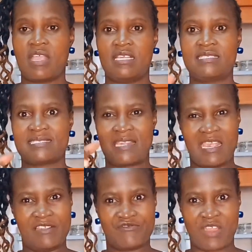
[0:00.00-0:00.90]
it's
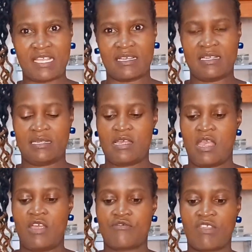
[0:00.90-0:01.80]
in ring
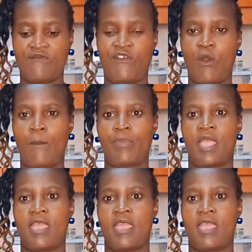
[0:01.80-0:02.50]
ring form